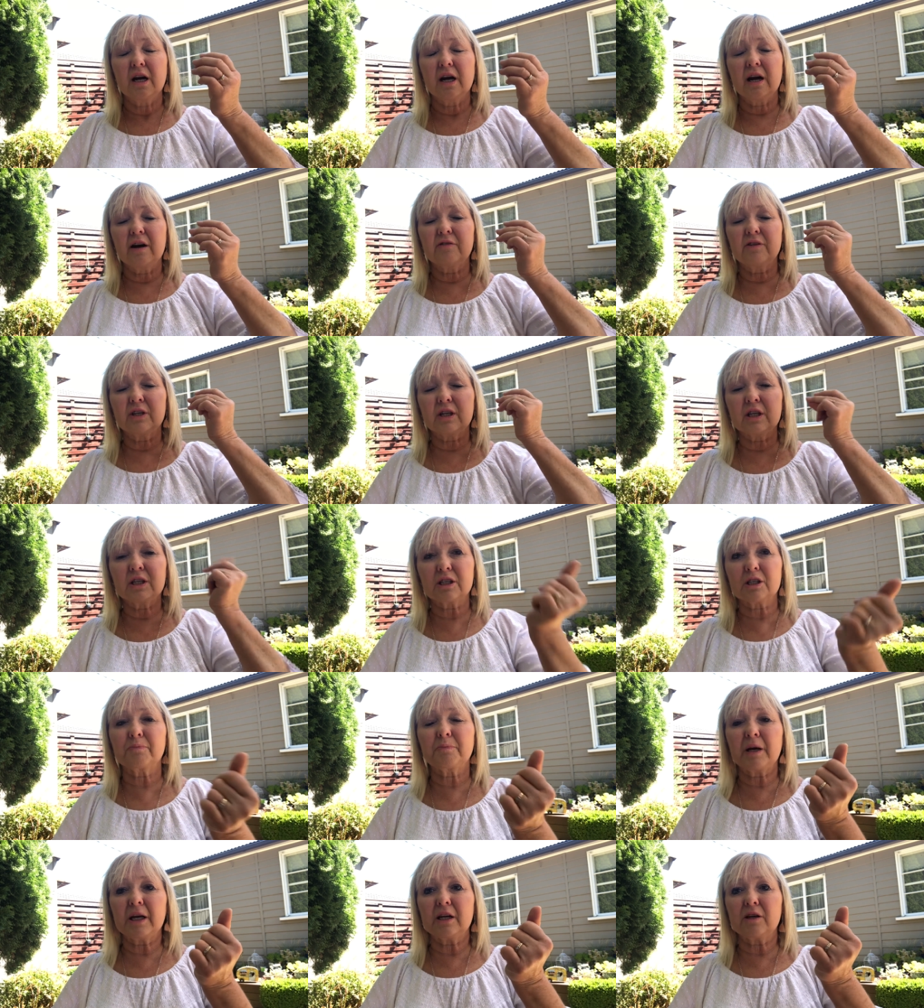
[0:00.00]
Everything's
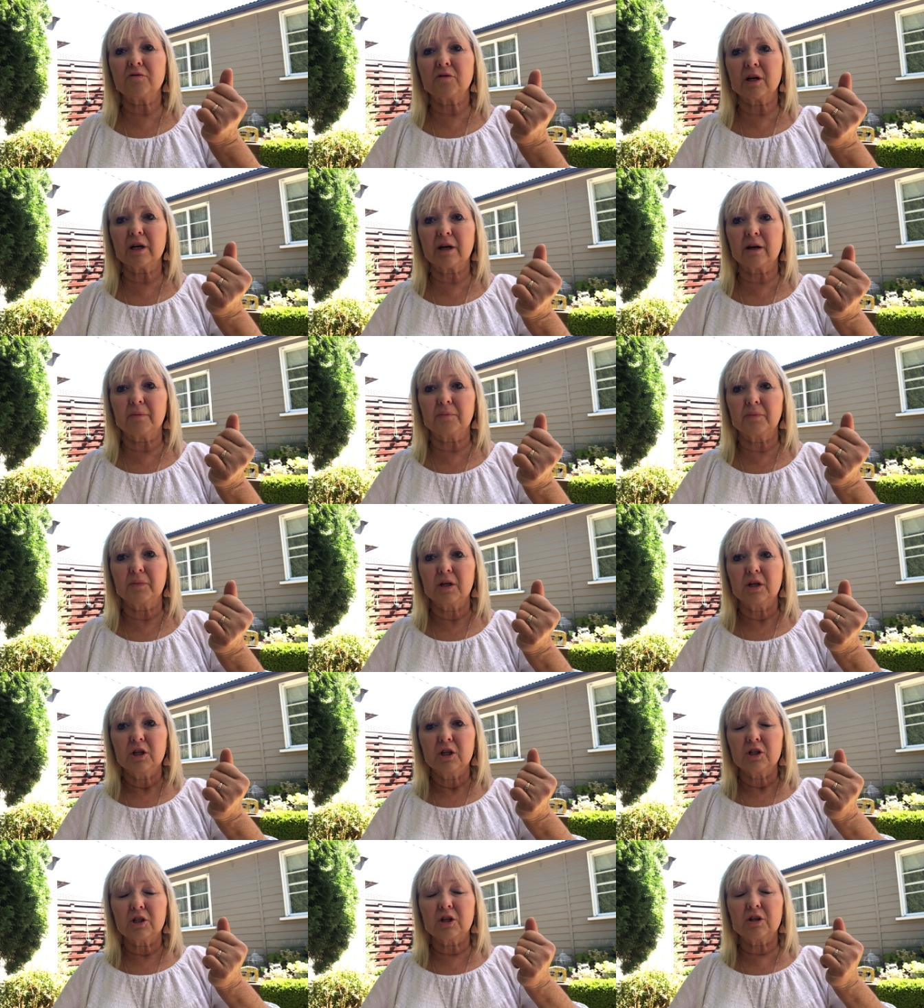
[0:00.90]
speeding right up.
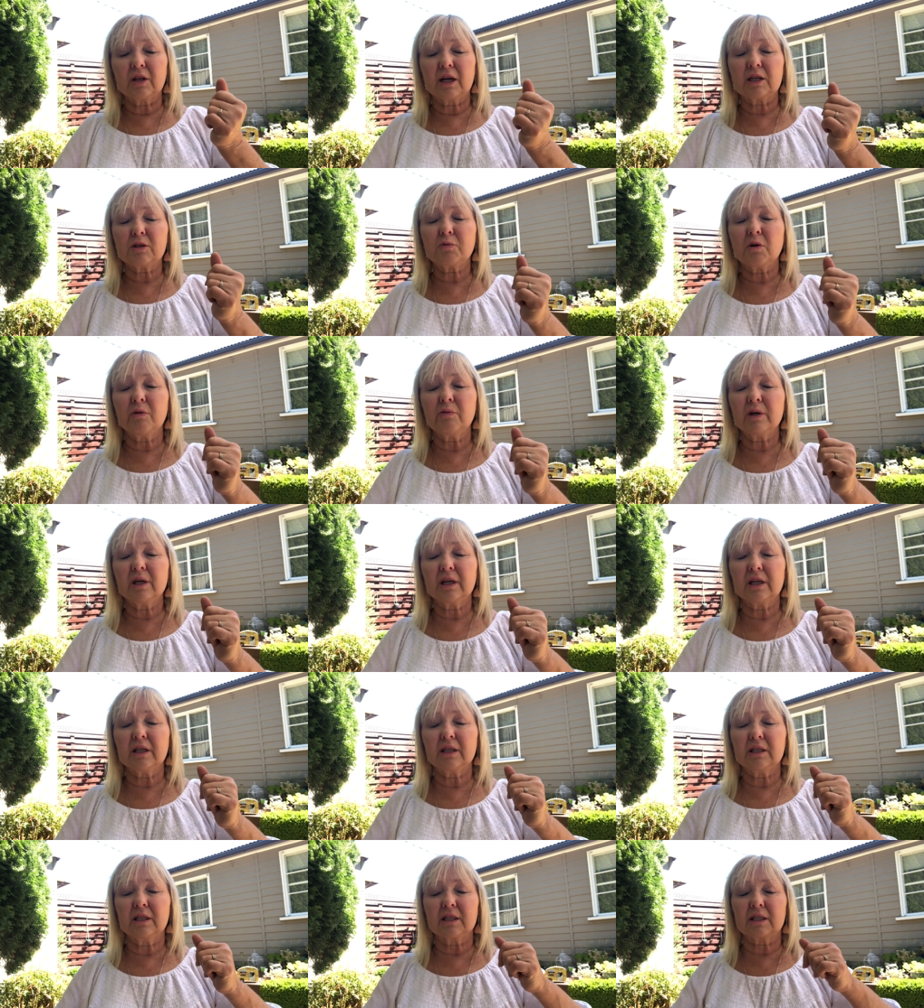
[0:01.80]
So that's why we're
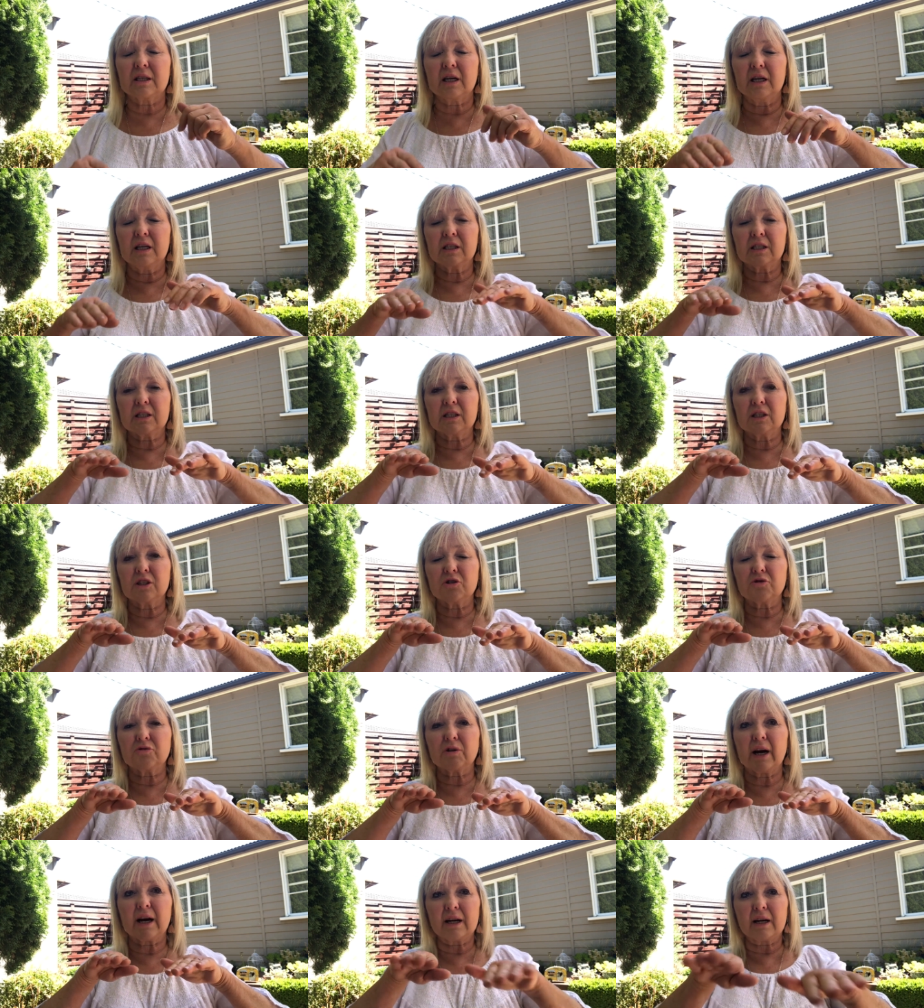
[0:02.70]
getting this instant
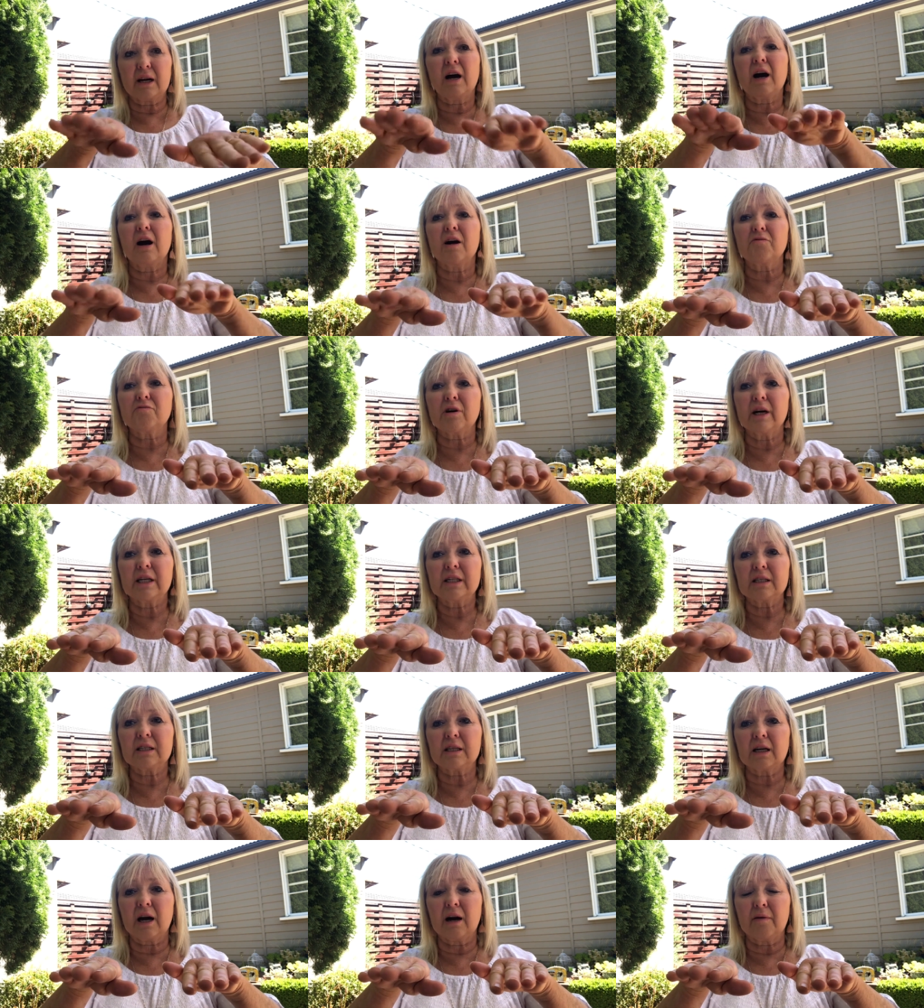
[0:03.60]
drag car
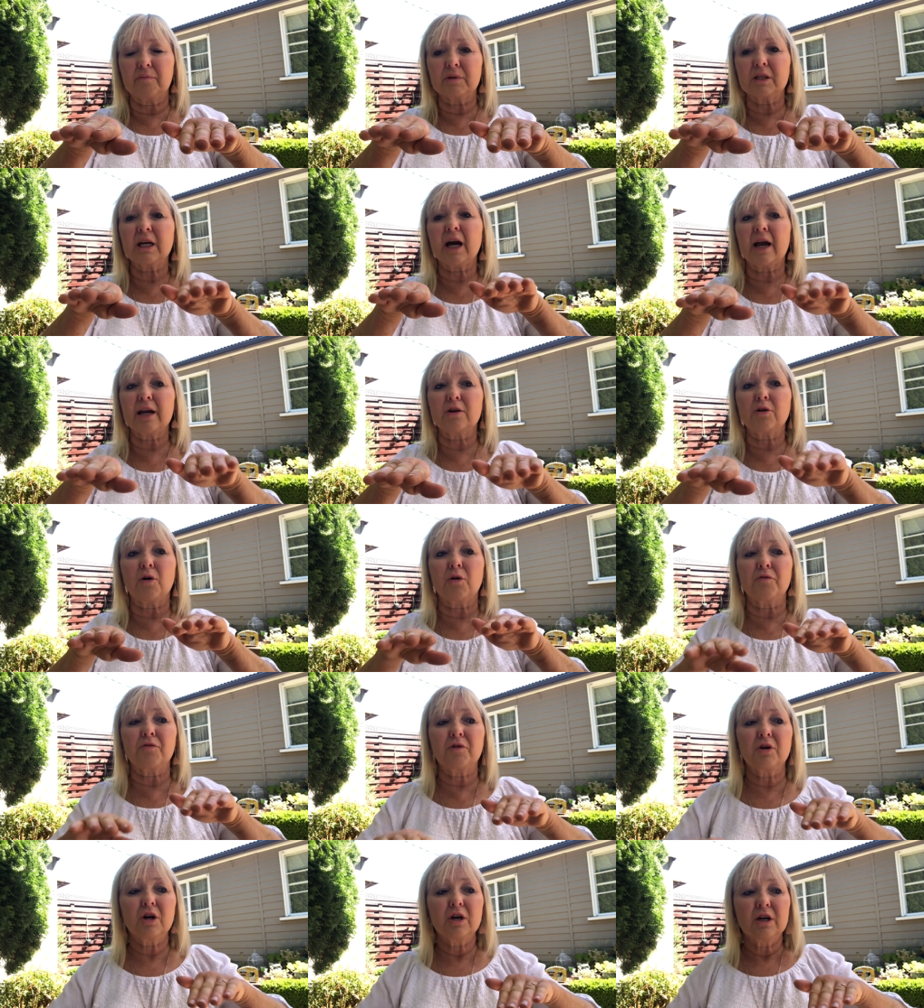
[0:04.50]
race um,
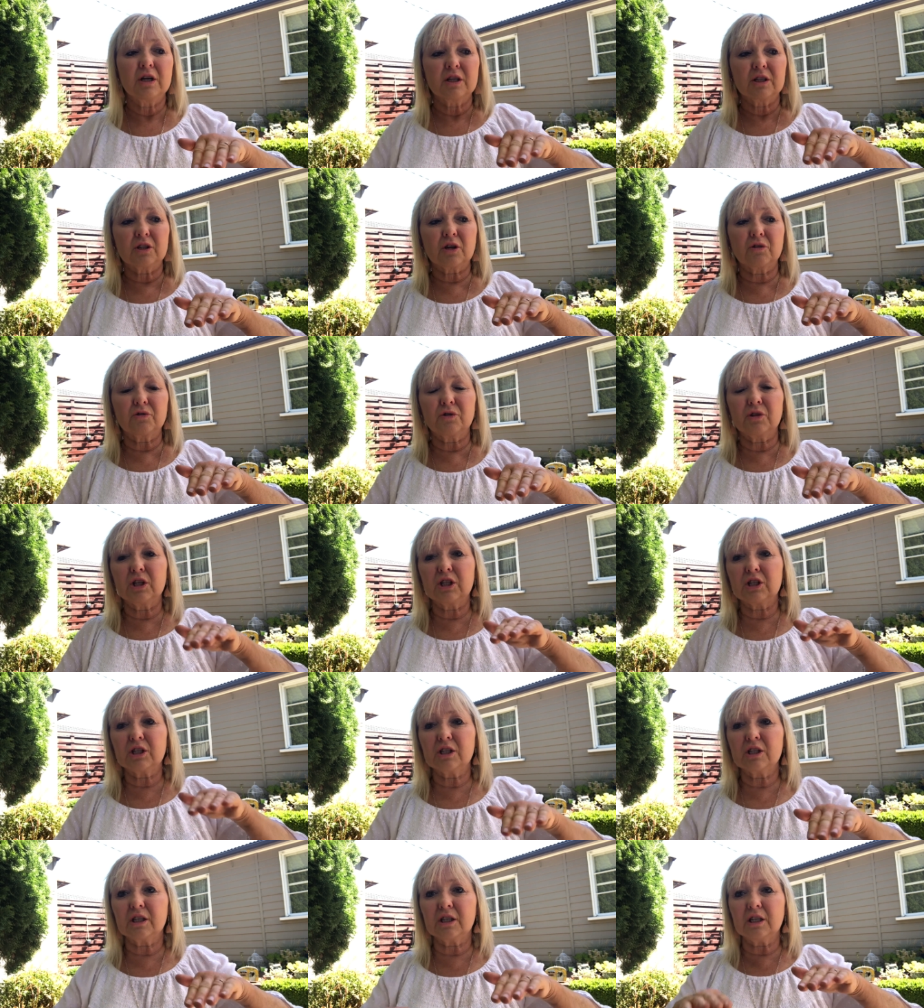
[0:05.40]
takeoff. So
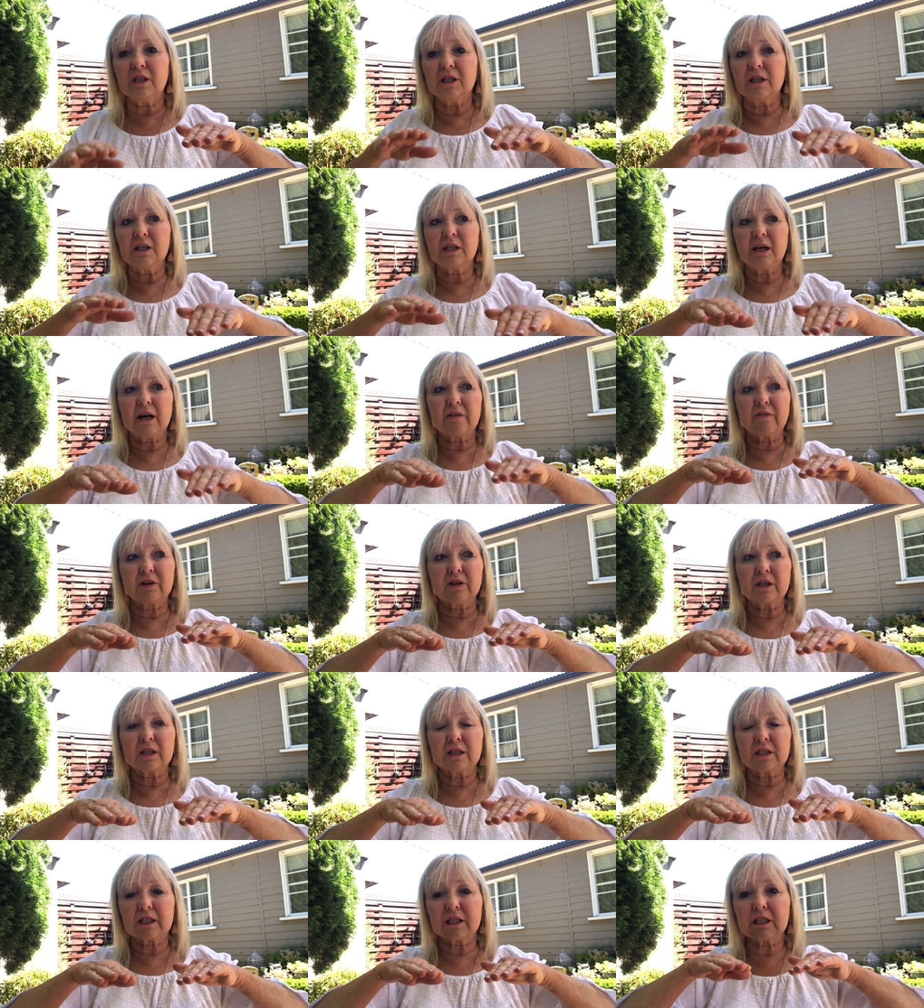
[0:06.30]
this is the year
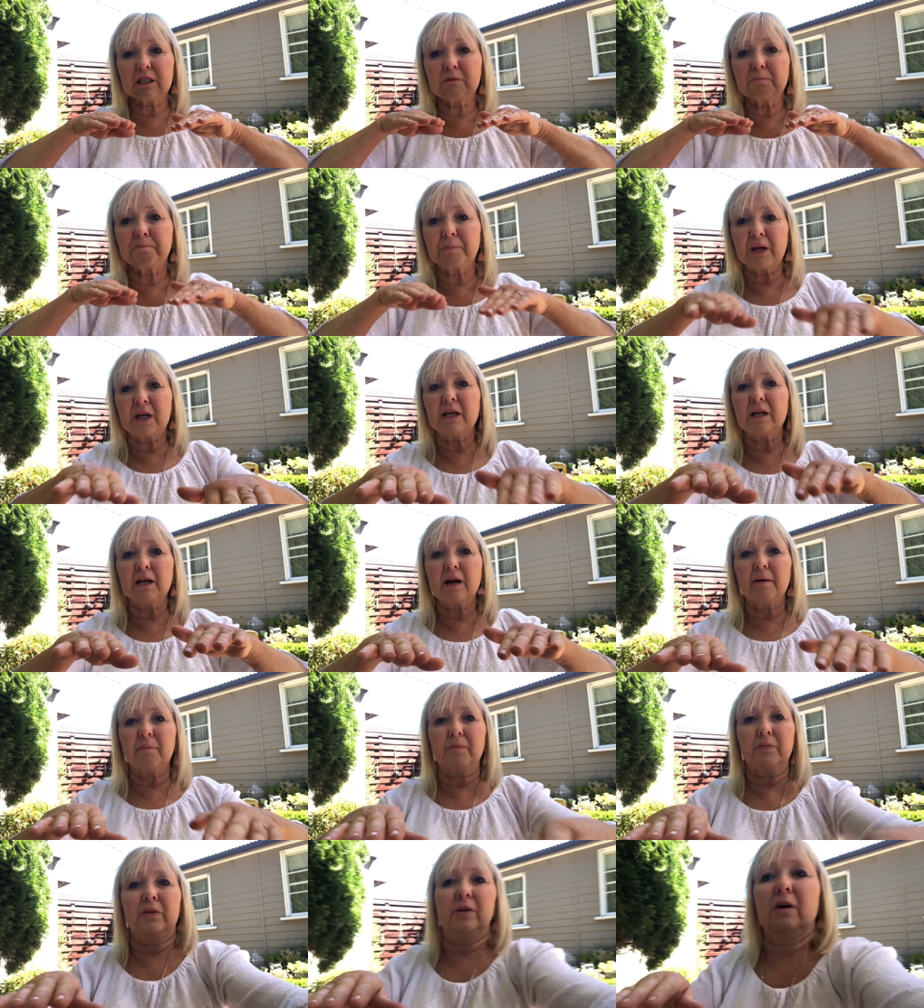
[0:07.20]
everything's speeding
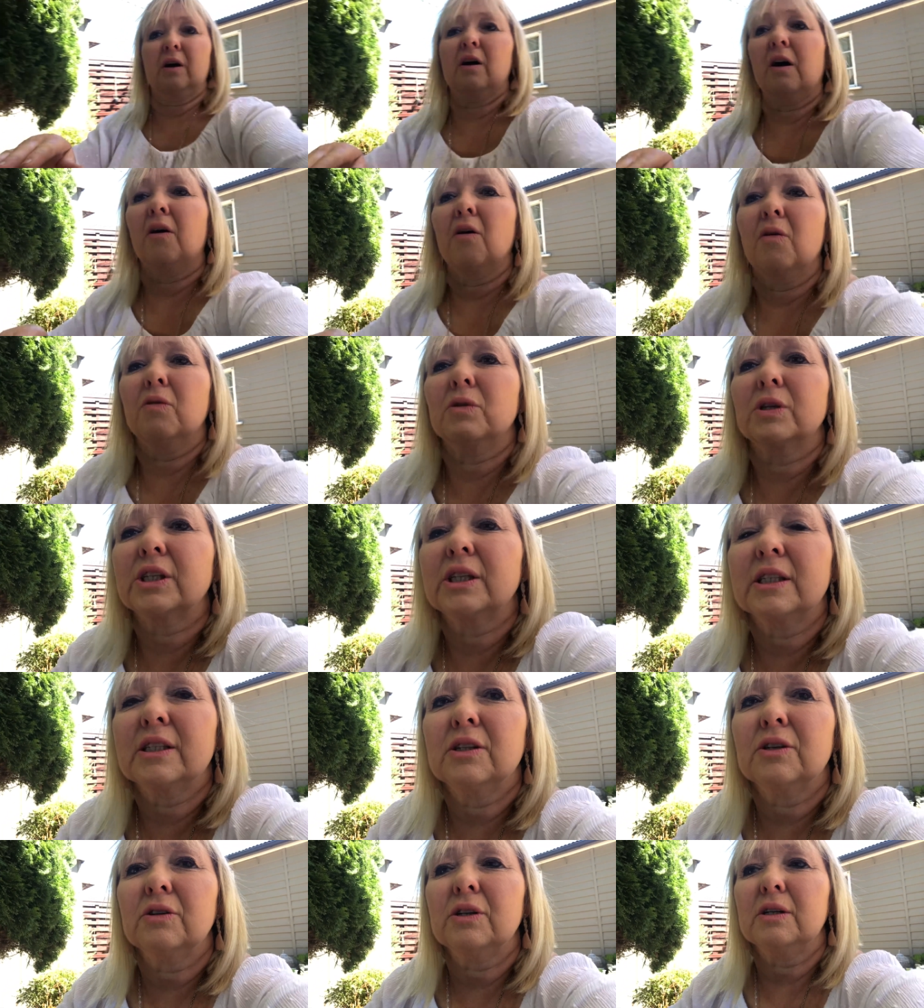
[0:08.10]
up. Oh,
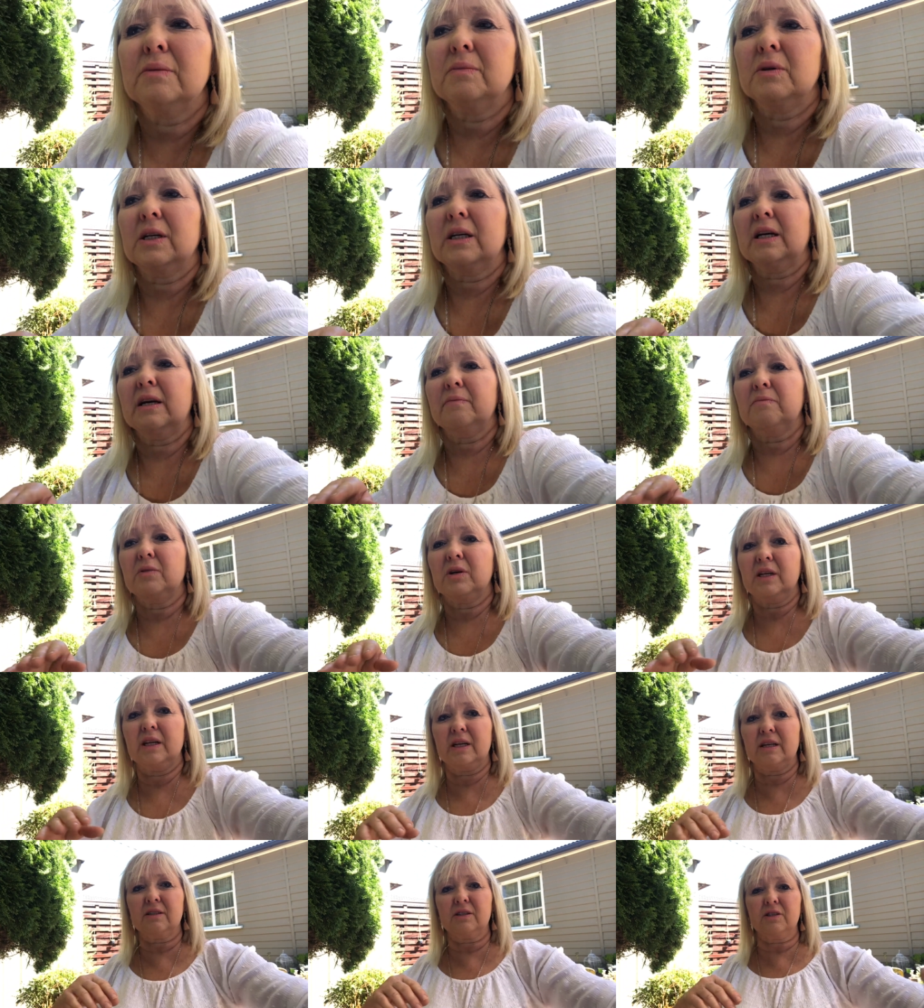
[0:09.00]
she's knocking my camera now.